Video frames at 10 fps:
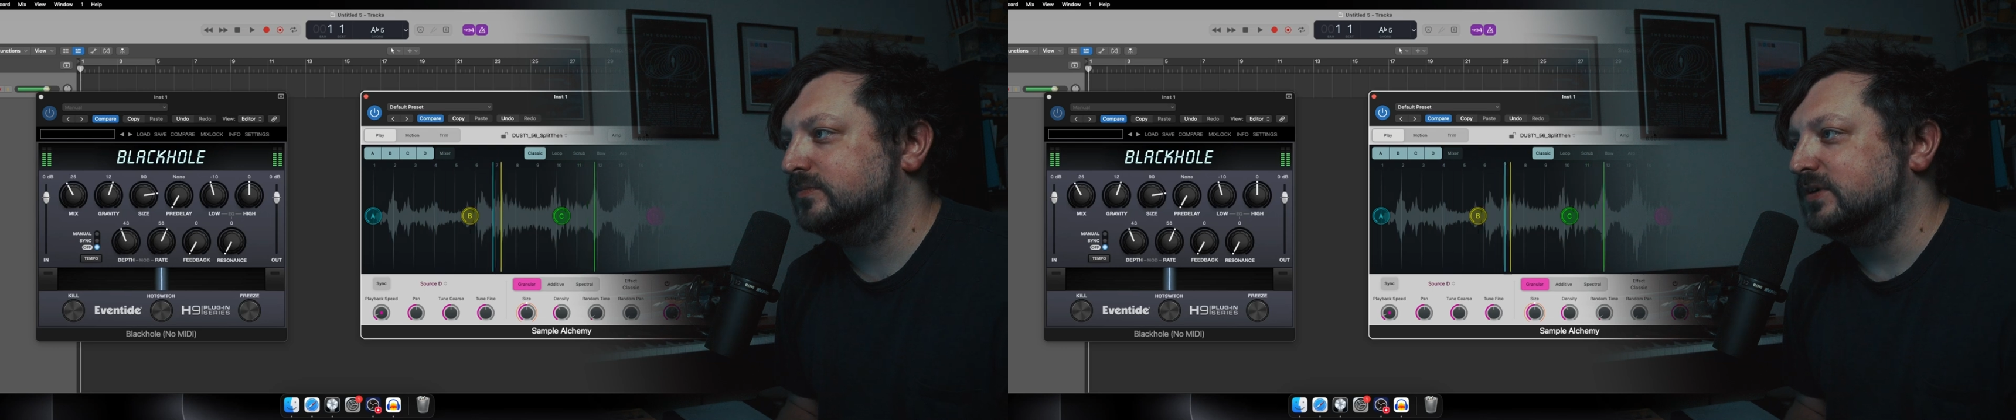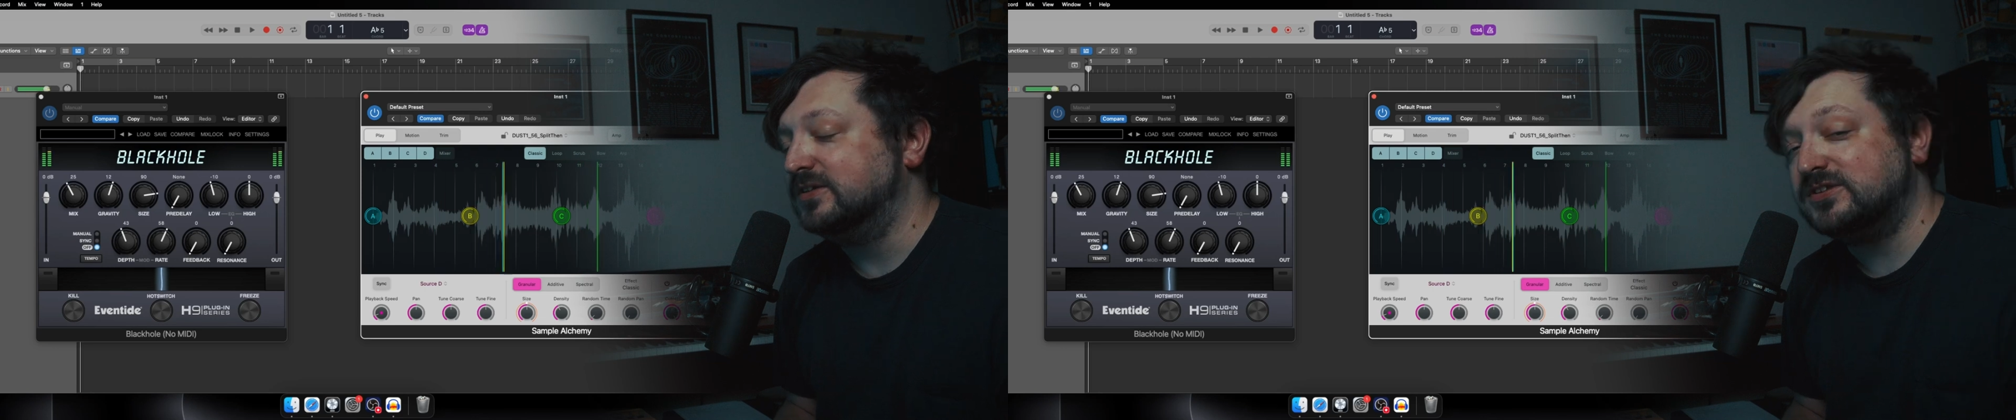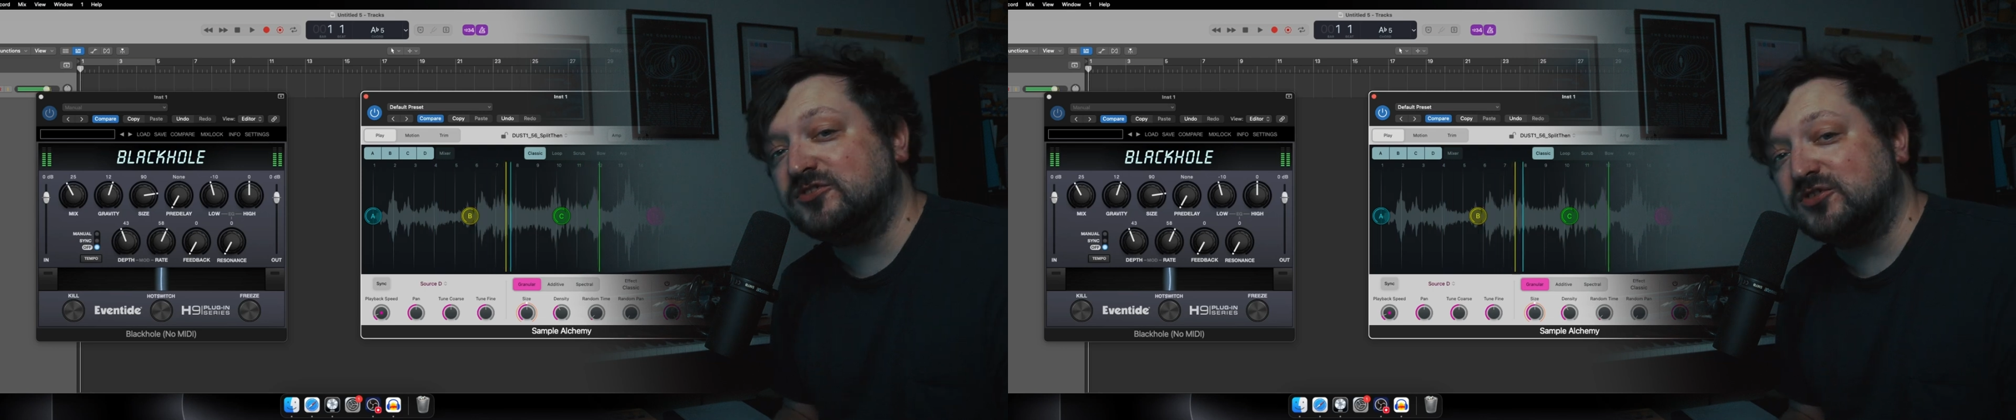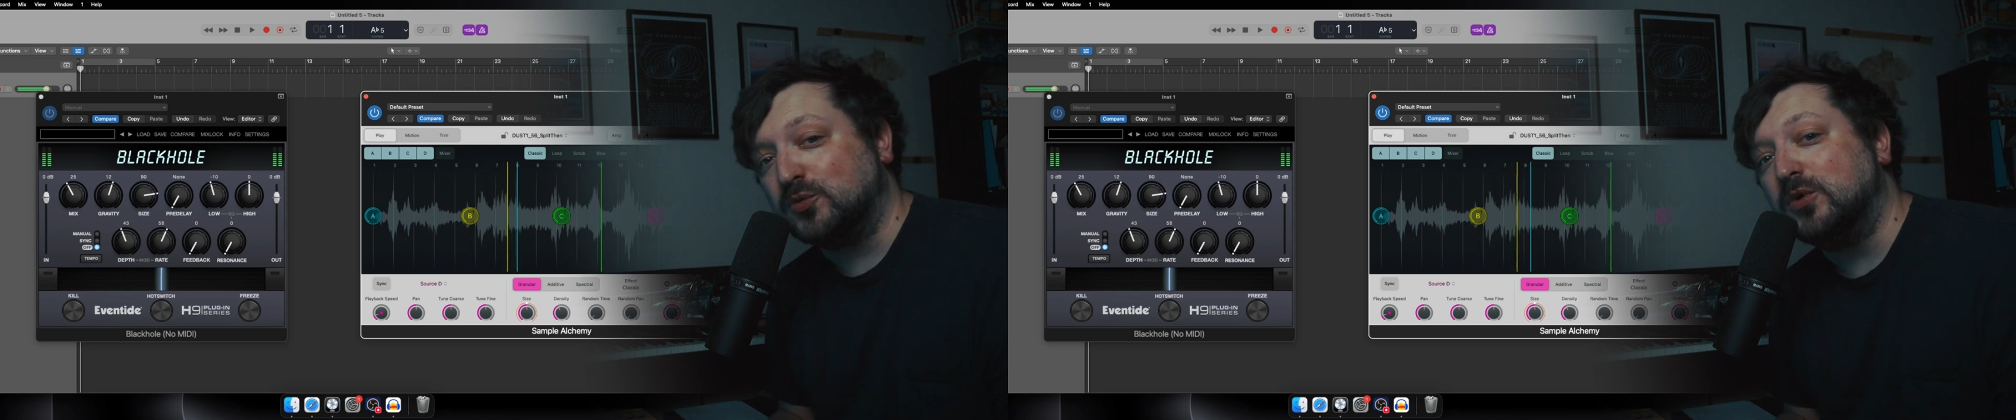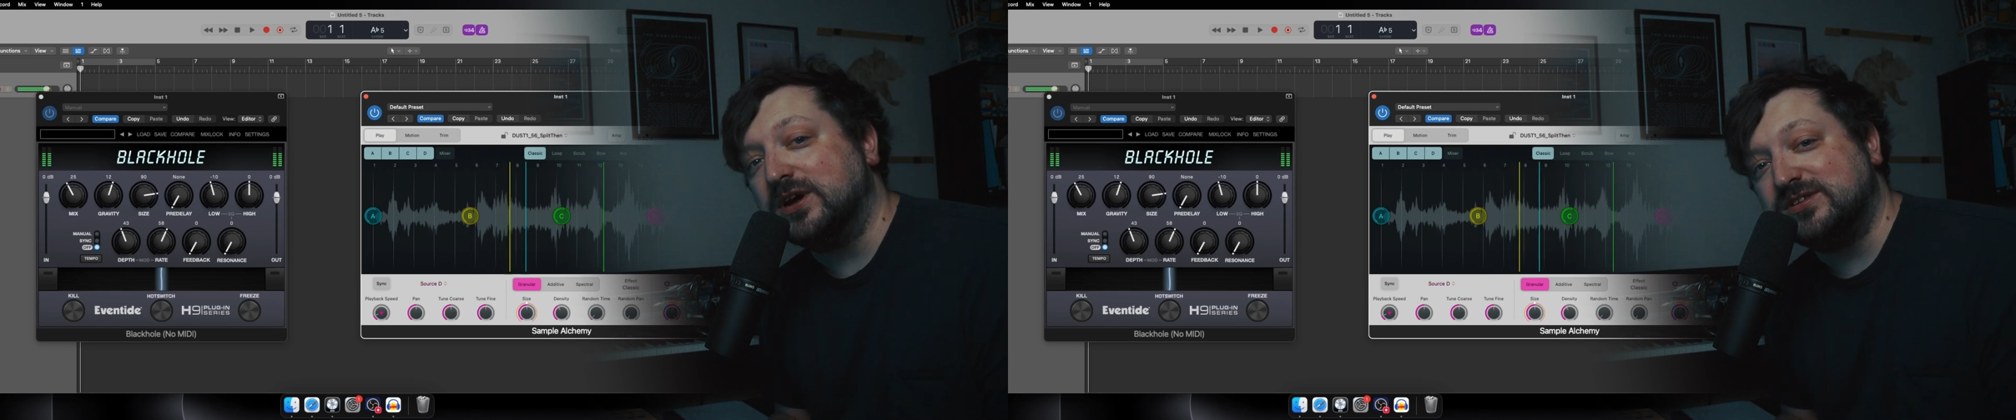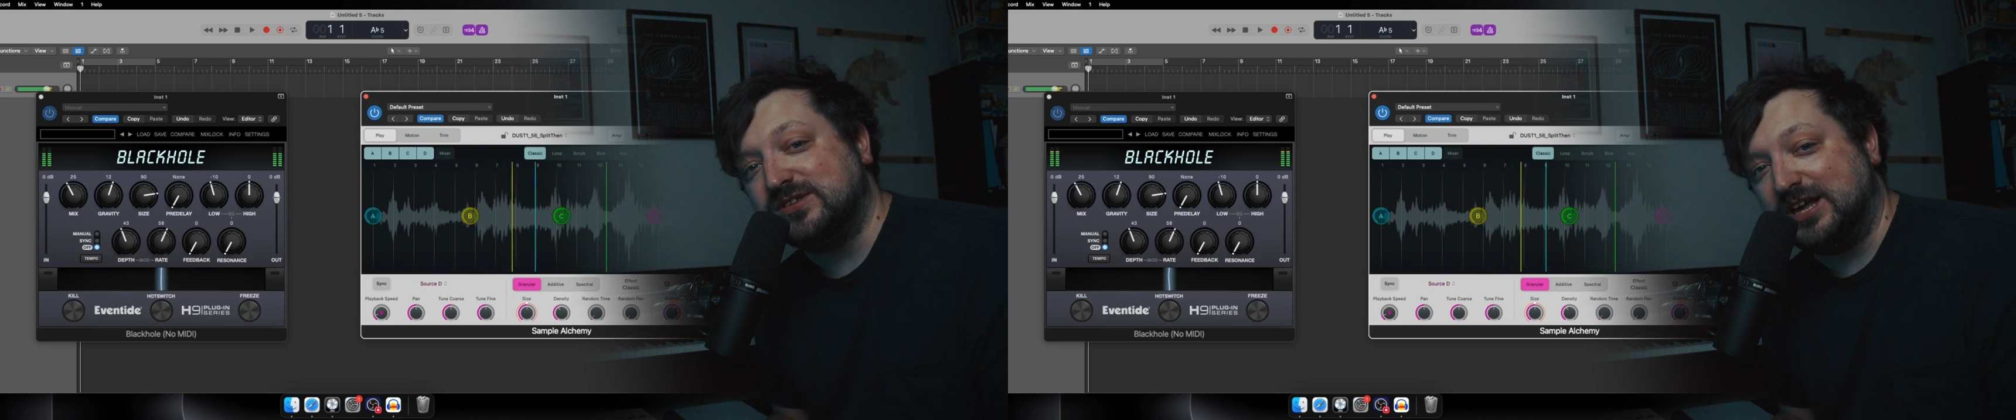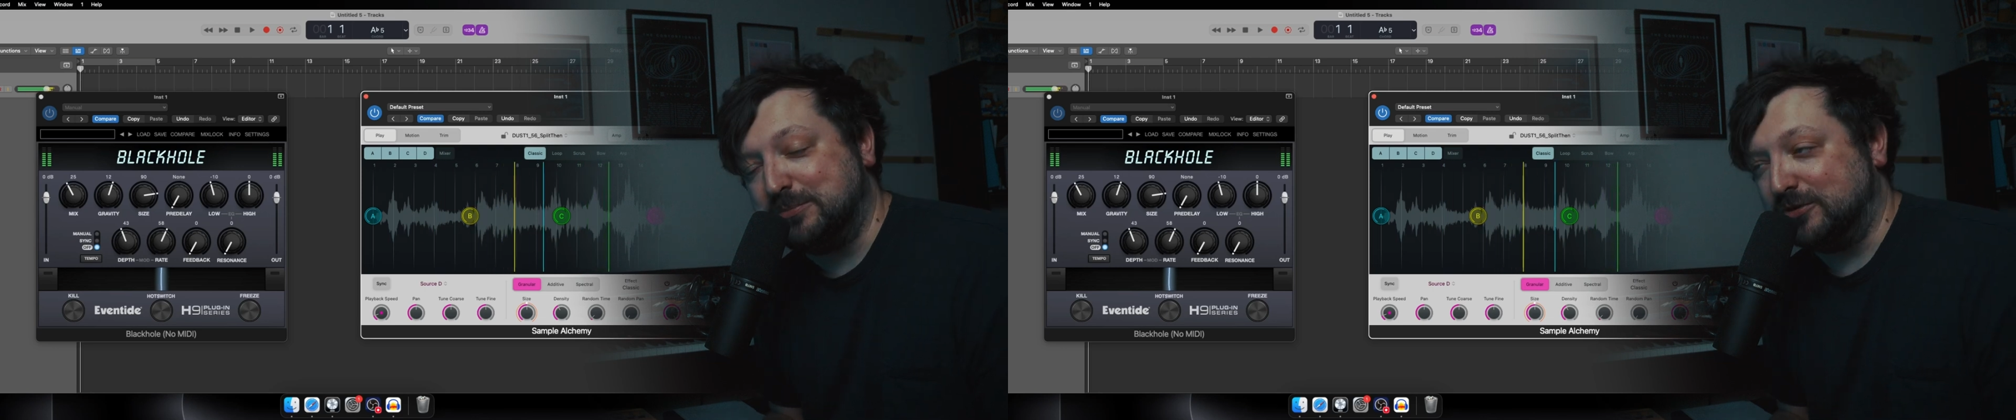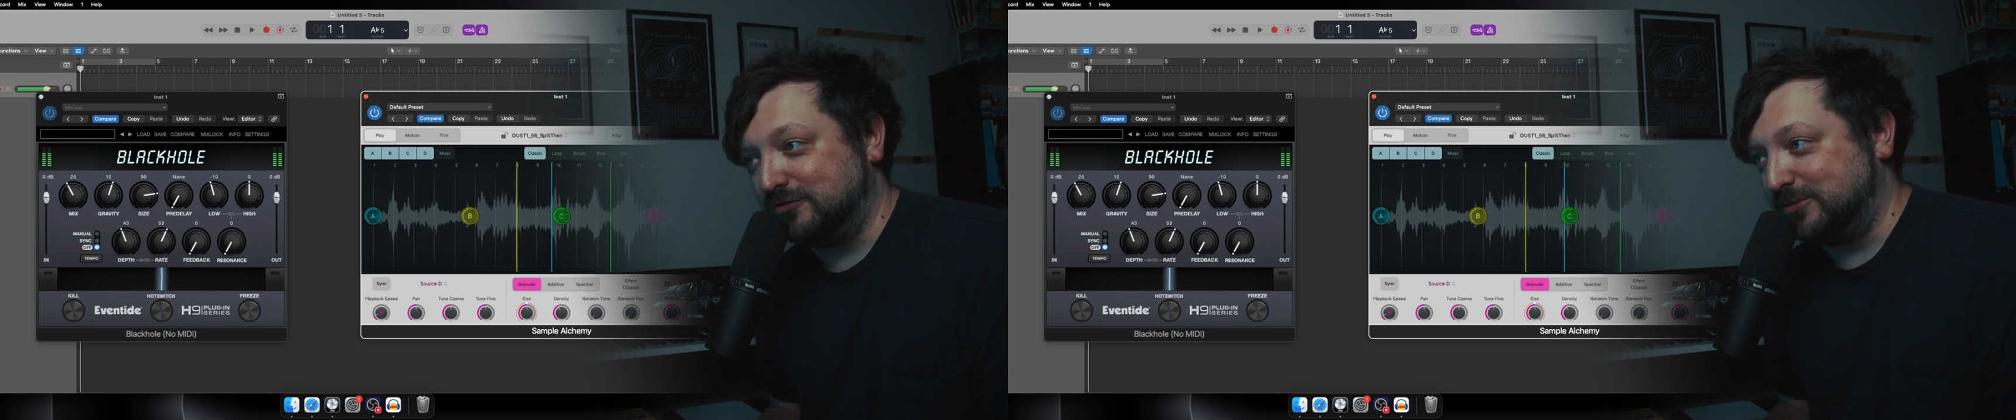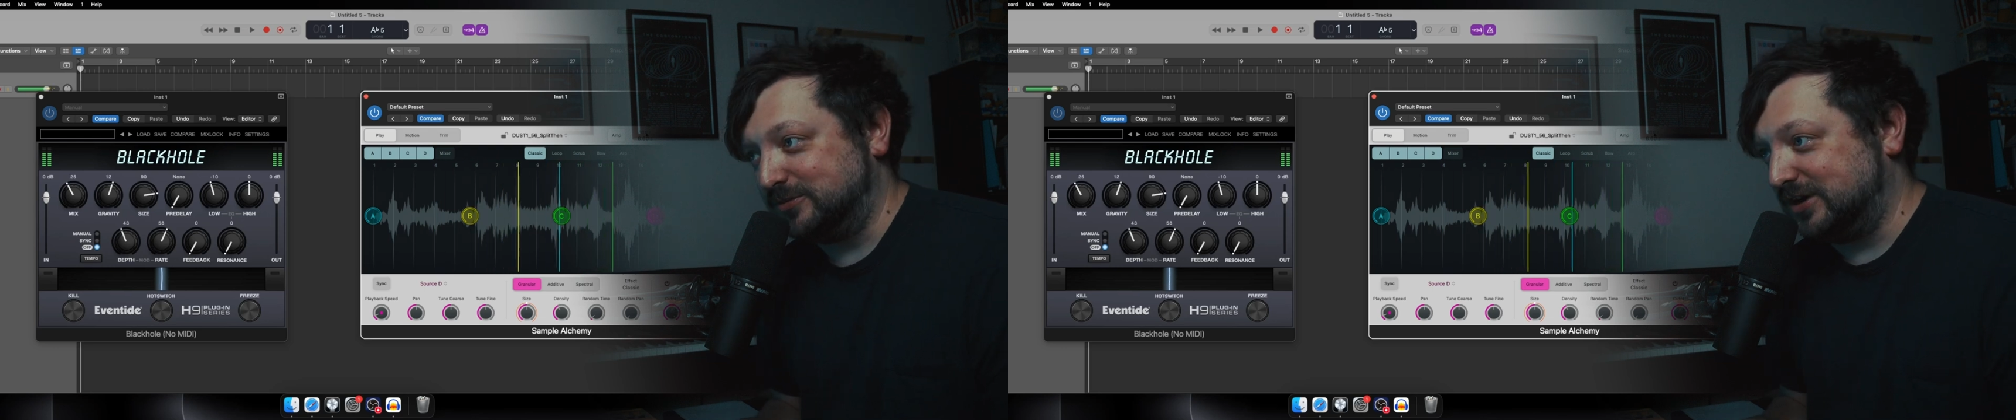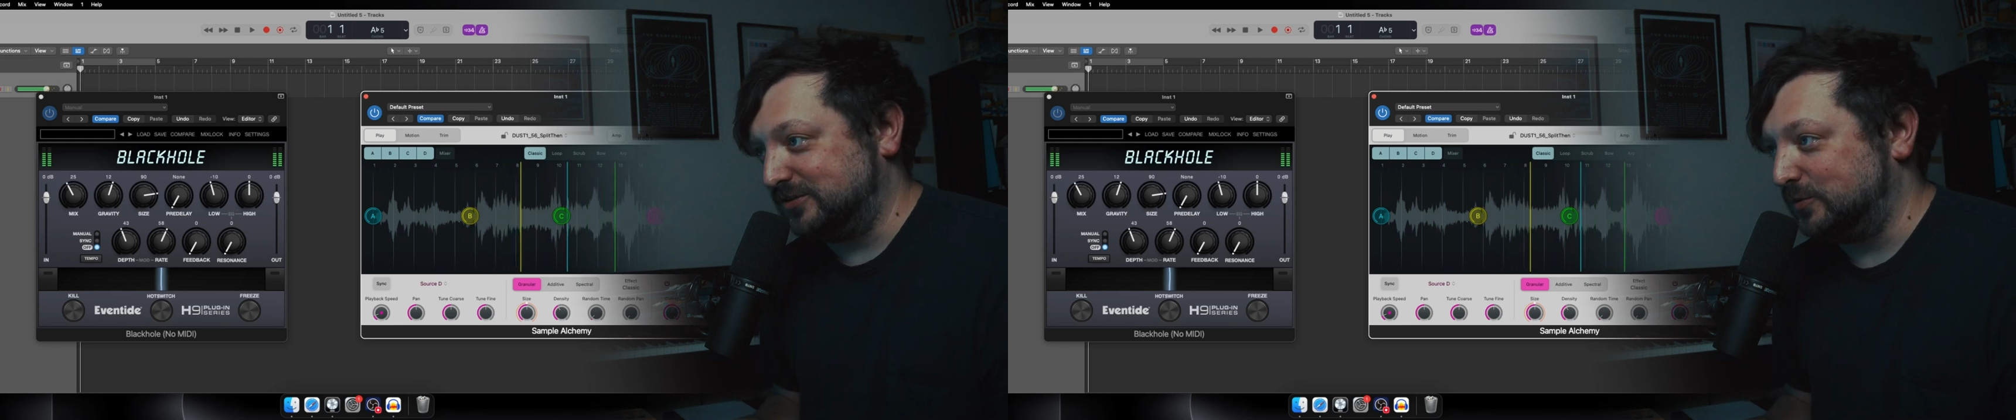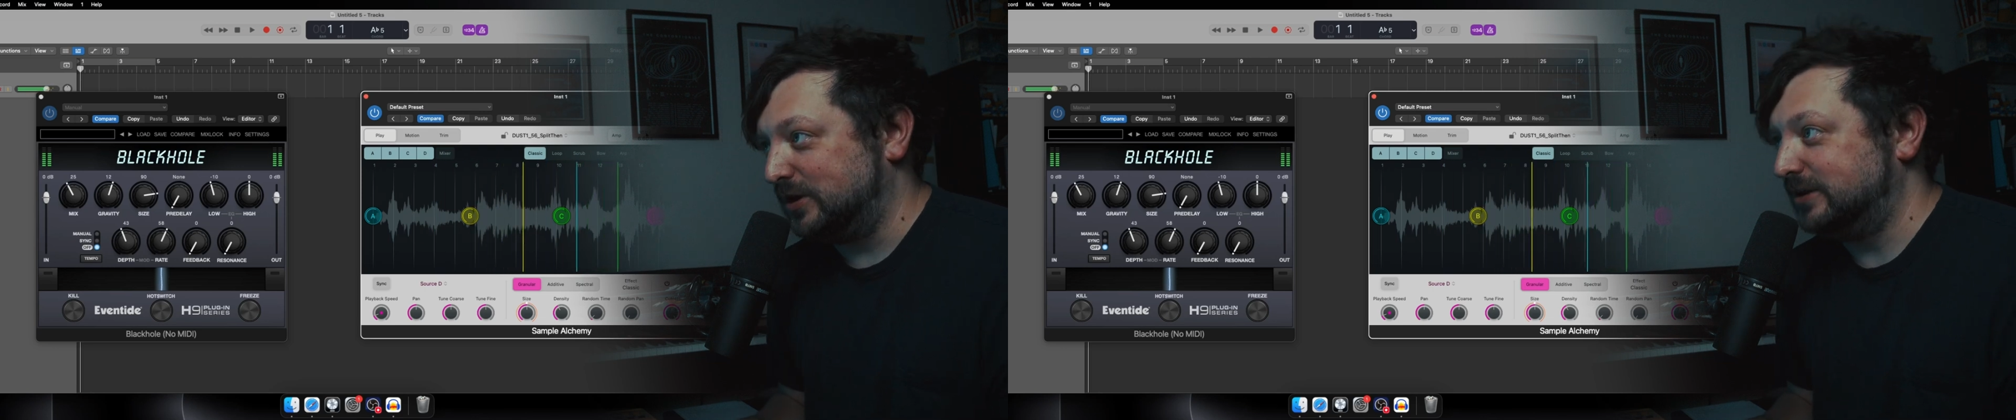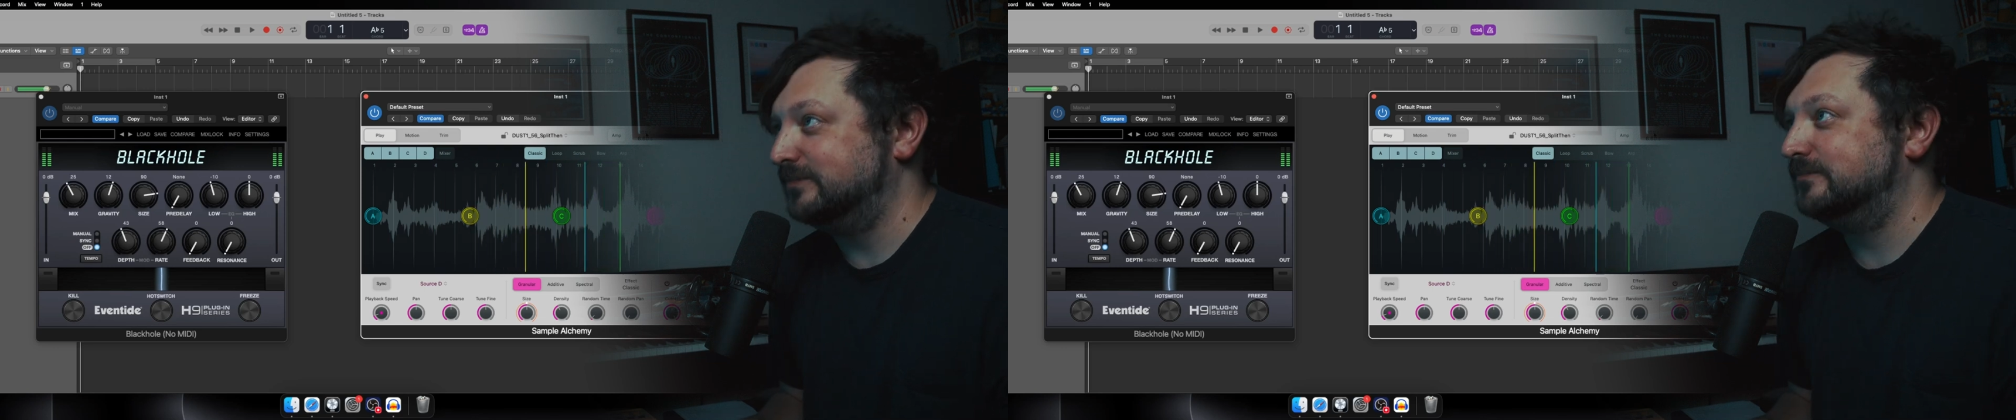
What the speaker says: And this is just one sample from DUST1.